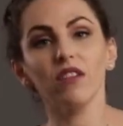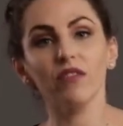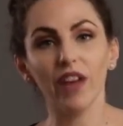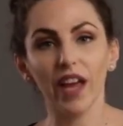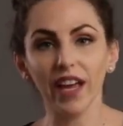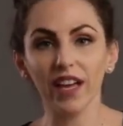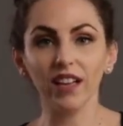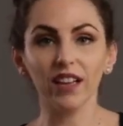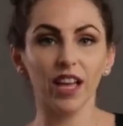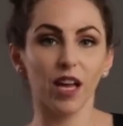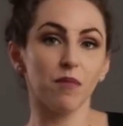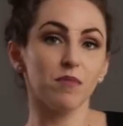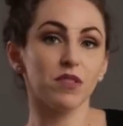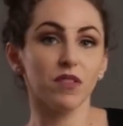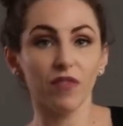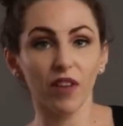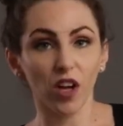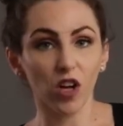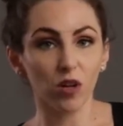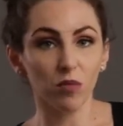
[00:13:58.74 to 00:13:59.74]
of A-clamps
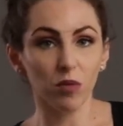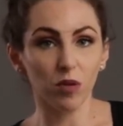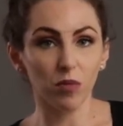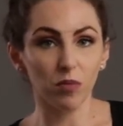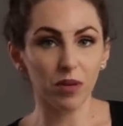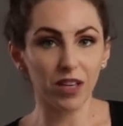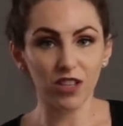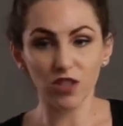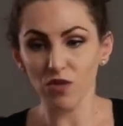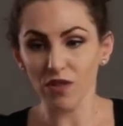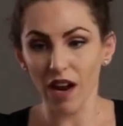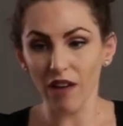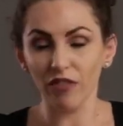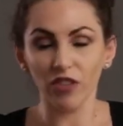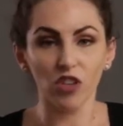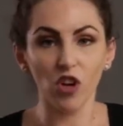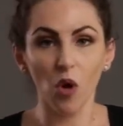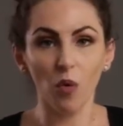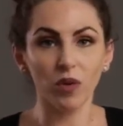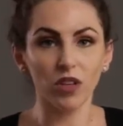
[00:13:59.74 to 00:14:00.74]
available because you never
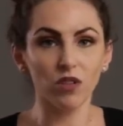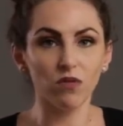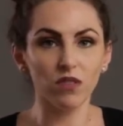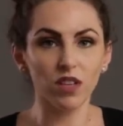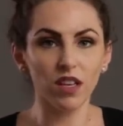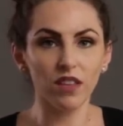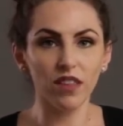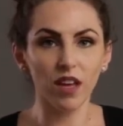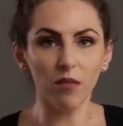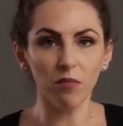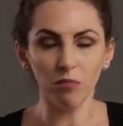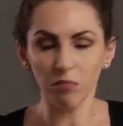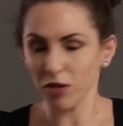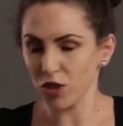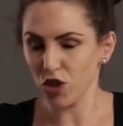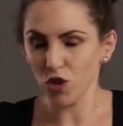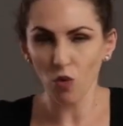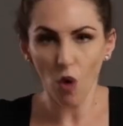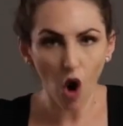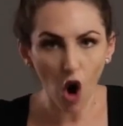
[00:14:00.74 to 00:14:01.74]
know when you need them,
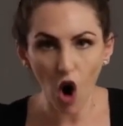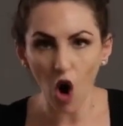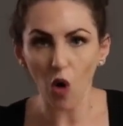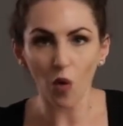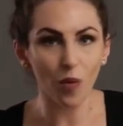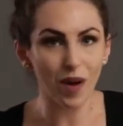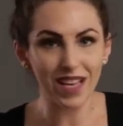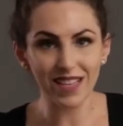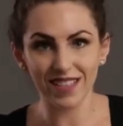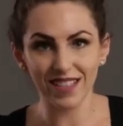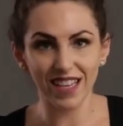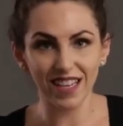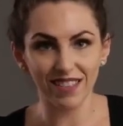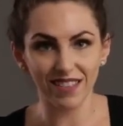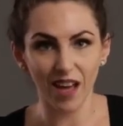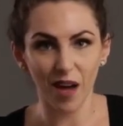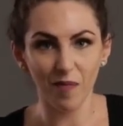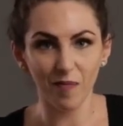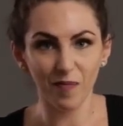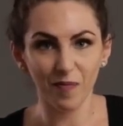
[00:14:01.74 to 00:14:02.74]
but you always need
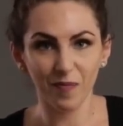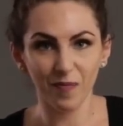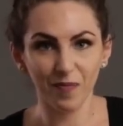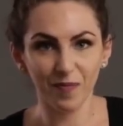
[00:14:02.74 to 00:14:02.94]
them.